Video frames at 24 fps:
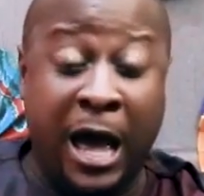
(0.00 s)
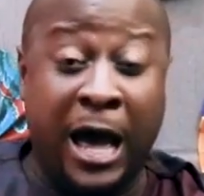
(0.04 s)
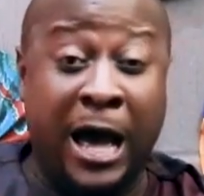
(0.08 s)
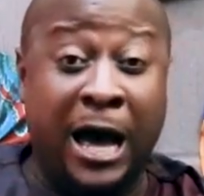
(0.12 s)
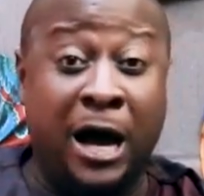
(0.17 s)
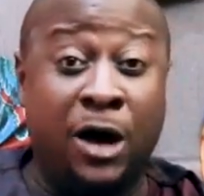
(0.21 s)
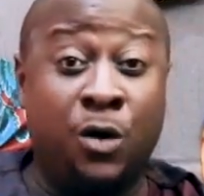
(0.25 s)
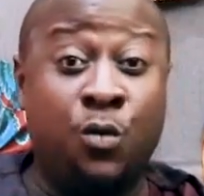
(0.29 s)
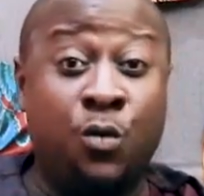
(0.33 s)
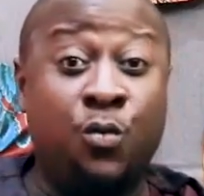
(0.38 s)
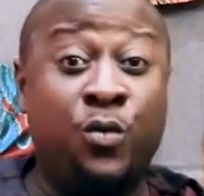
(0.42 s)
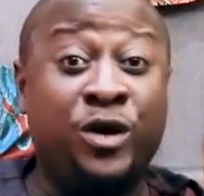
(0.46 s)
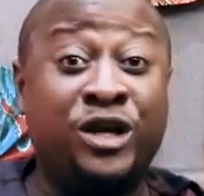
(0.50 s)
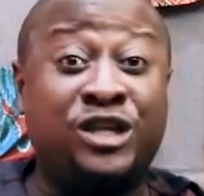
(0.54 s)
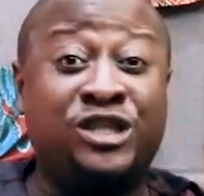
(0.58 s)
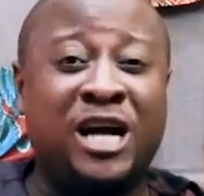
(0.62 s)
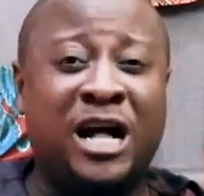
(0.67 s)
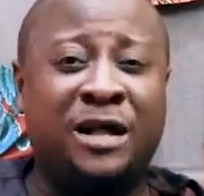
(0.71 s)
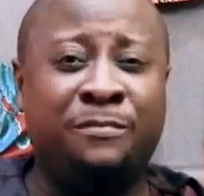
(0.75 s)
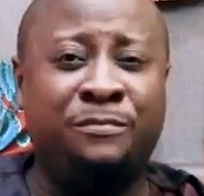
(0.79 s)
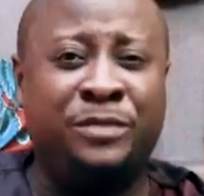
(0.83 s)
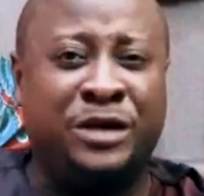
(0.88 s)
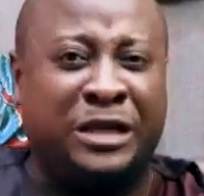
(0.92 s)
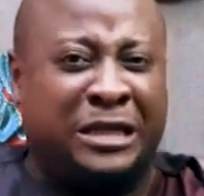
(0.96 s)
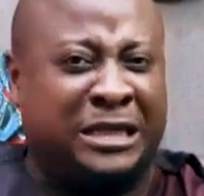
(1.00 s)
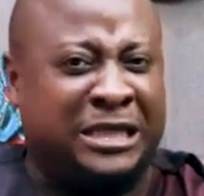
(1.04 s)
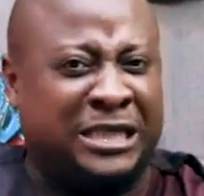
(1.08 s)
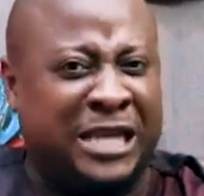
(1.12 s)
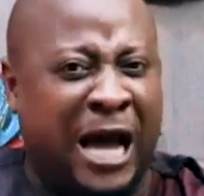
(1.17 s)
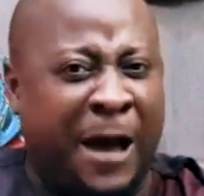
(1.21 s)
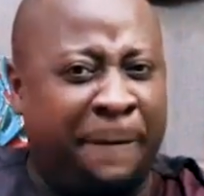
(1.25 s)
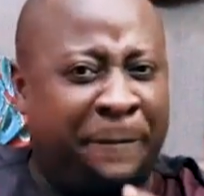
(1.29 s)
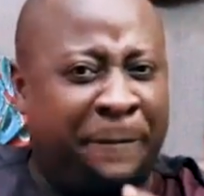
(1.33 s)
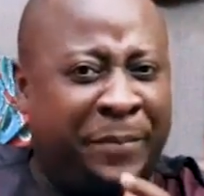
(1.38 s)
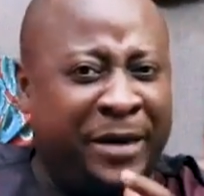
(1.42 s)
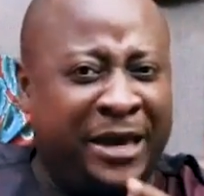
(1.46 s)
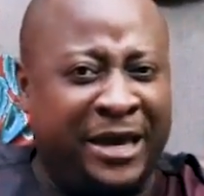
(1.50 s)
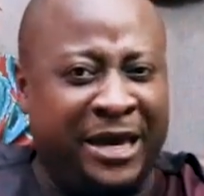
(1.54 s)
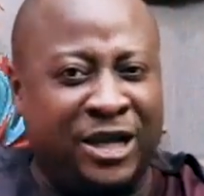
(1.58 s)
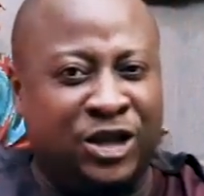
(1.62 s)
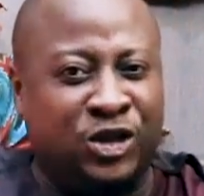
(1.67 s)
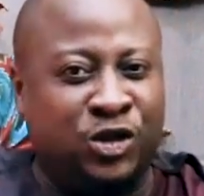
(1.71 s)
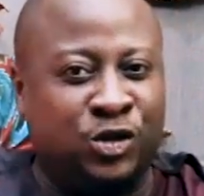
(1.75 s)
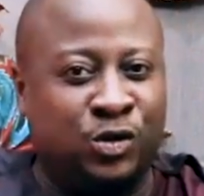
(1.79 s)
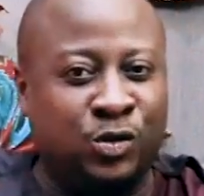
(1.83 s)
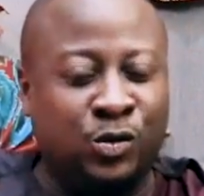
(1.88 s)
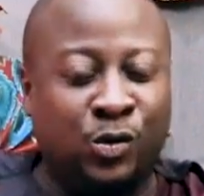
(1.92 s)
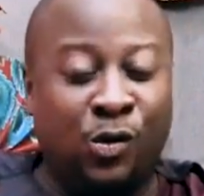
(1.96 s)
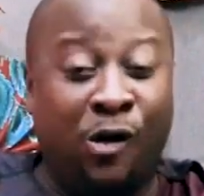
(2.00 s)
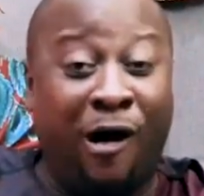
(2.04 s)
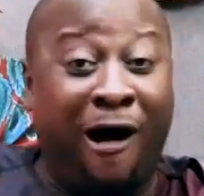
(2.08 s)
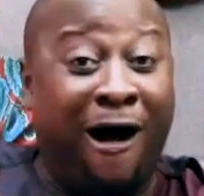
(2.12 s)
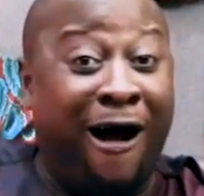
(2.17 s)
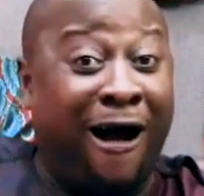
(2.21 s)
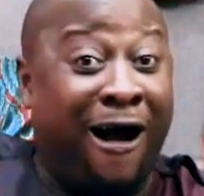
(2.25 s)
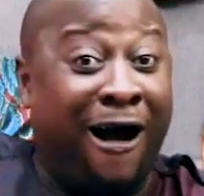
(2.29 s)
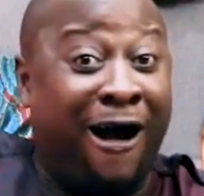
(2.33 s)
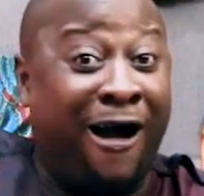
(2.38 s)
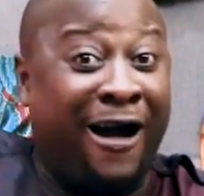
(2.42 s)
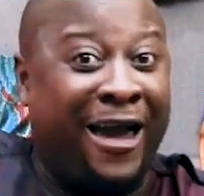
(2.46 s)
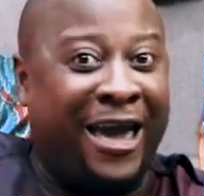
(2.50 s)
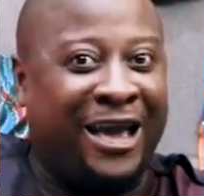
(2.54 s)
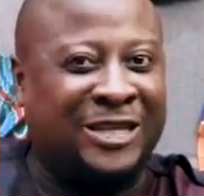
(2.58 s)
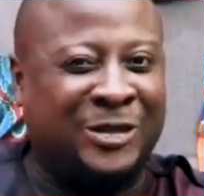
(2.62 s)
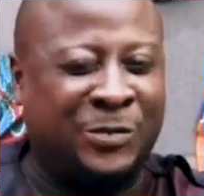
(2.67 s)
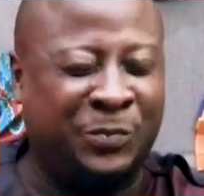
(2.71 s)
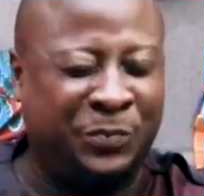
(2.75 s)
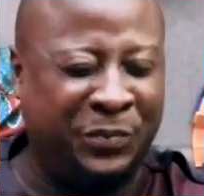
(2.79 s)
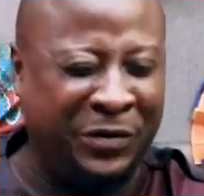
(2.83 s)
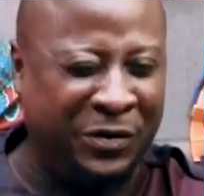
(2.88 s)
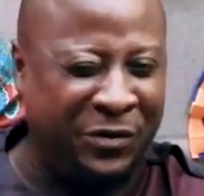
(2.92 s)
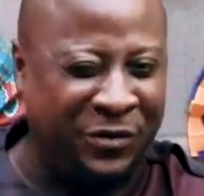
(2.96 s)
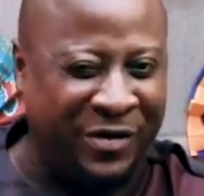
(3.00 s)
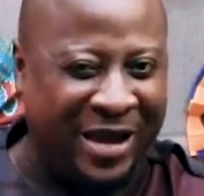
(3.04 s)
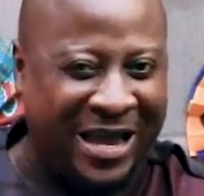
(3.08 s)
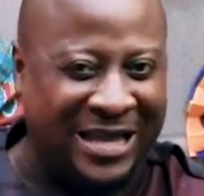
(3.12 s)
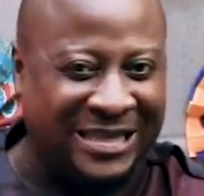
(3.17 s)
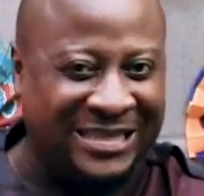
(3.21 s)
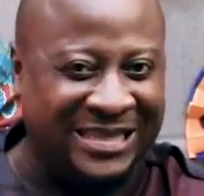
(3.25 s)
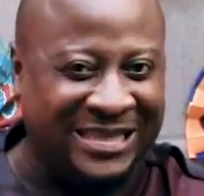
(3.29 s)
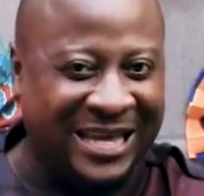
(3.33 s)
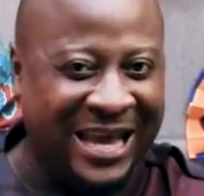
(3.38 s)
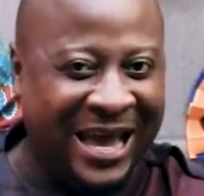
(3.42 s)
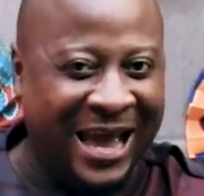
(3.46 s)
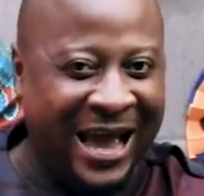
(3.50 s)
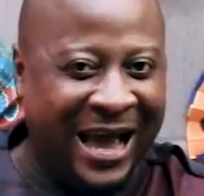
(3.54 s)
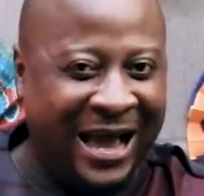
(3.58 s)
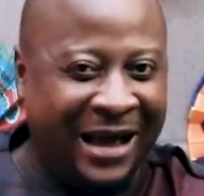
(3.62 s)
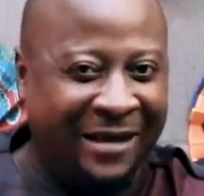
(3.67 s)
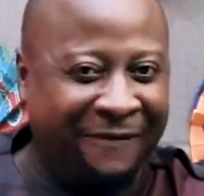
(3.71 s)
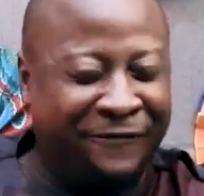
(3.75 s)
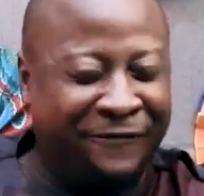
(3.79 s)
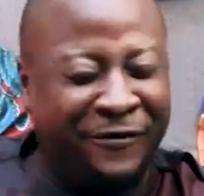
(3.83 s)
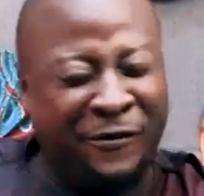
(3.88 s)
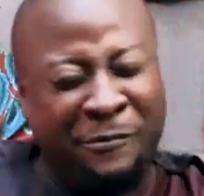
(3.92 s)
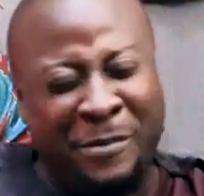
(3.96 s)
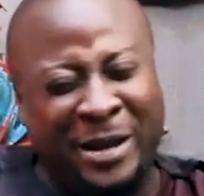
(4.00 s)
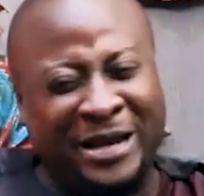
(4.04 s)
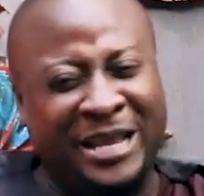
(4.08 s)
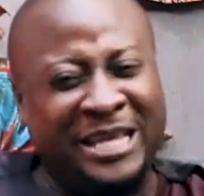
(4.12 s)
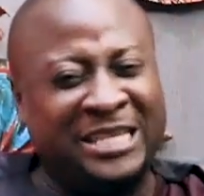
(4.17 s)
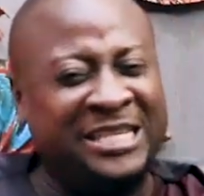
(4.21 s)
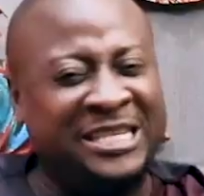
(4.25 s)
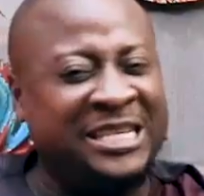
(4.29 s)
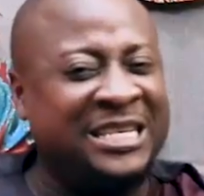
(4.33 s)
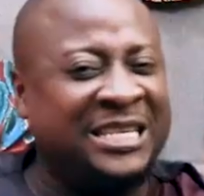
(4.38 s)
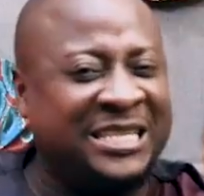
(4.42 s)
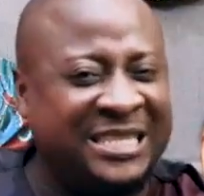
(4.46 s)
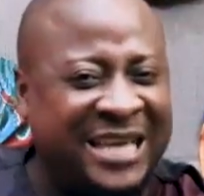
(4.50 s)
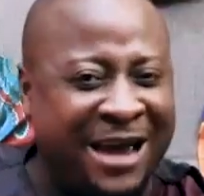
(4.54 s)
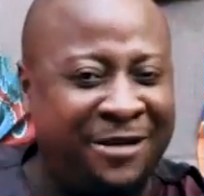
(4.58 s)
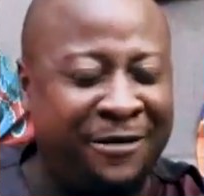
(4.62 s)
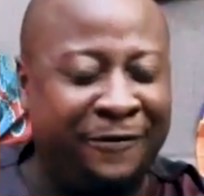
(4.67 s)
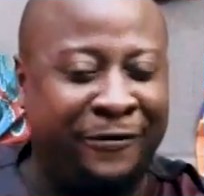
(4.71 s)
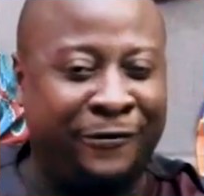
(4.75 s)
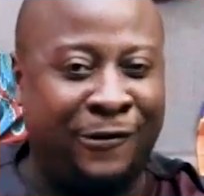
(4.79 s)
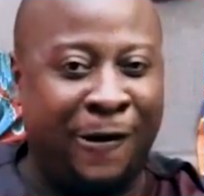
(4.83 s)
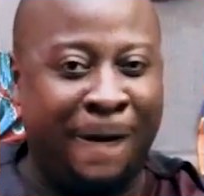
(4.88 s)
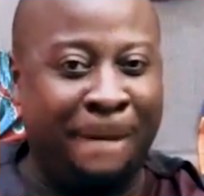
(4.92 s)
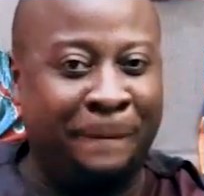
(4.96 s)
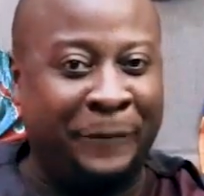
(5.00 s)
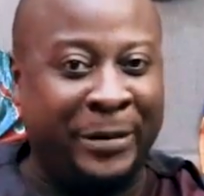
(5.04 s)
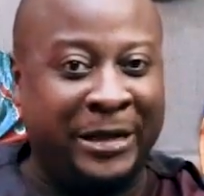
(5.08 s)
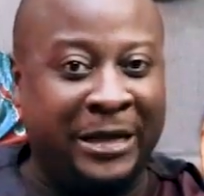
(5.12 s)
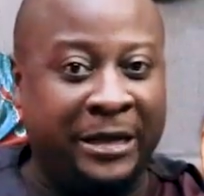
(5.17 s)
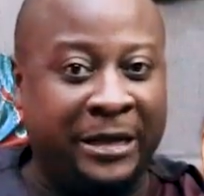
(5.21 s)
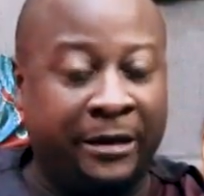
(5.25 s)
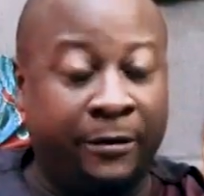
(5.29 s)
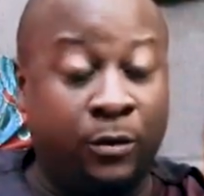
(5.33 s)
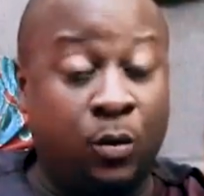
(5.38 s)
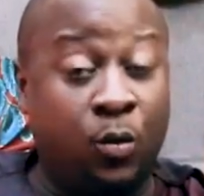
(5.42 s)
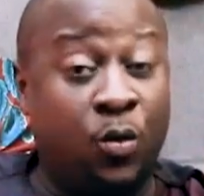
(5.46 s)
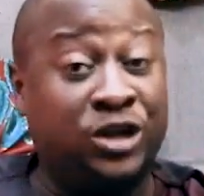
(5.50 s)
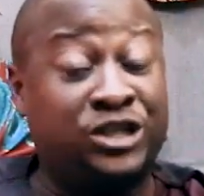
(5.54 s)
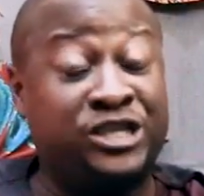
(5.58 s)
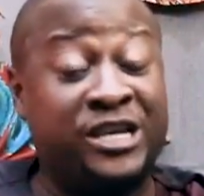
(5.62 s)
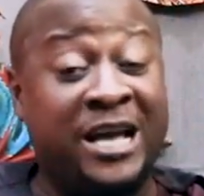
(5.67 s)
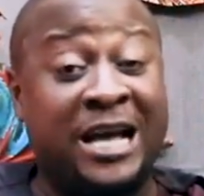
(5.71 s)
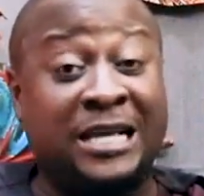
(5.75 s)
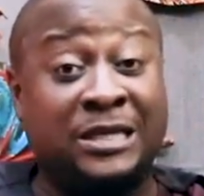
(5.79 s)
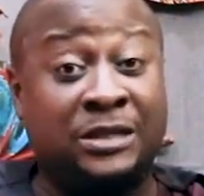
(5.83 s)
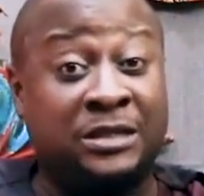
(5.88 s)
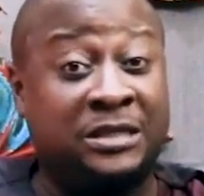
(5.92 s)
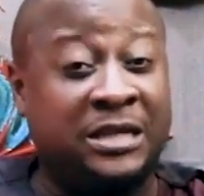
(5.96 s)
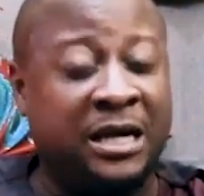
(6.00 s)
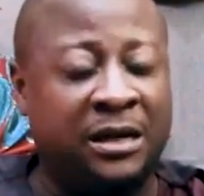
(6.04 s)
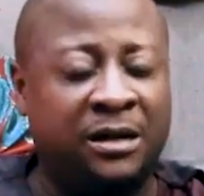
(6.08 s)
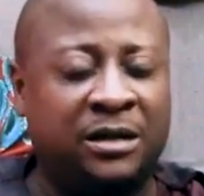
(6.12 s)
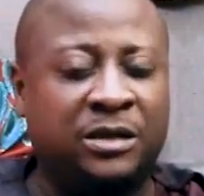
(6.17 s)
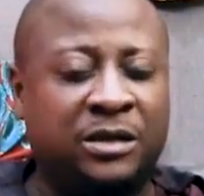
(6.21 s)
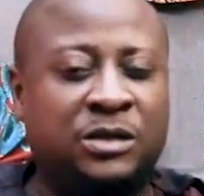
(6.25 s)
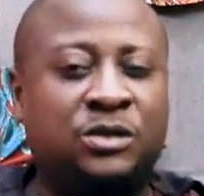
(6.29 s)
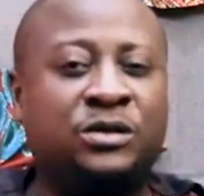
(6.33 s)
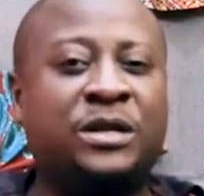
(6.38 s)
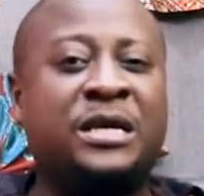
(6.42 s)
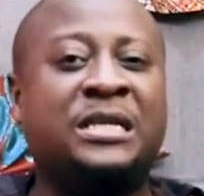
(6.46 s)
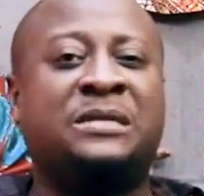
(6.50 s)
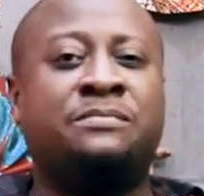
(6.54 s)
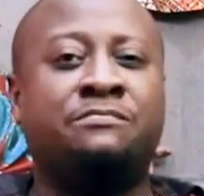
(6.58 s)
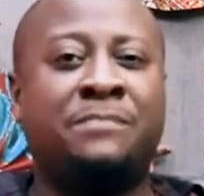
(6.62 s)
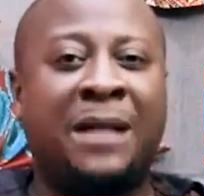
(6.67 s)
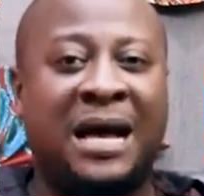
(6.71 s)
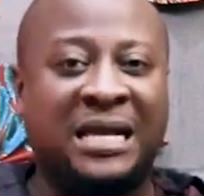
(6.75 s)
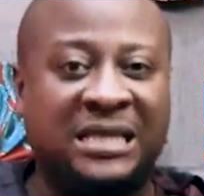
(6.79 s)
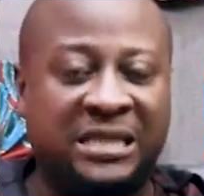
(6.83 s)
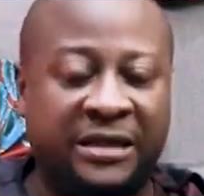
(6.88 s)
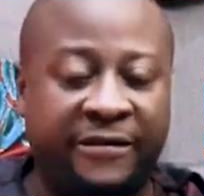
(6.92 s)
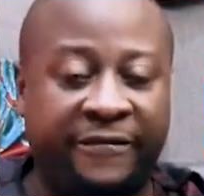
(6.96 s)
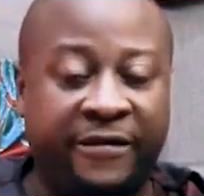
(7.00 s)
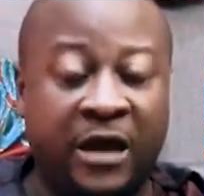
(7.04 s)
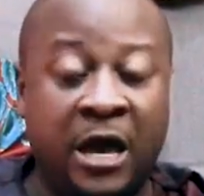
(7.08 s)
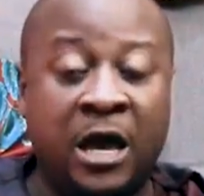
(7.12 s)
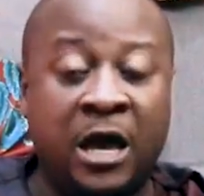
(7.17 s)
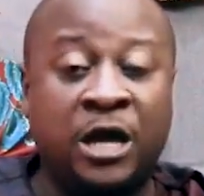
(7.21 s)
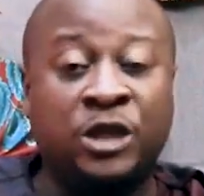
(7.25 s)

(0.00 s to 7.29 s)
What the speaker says: And we shall be tapping into her experience for managing this kind of company. What she has to tell us today is massive.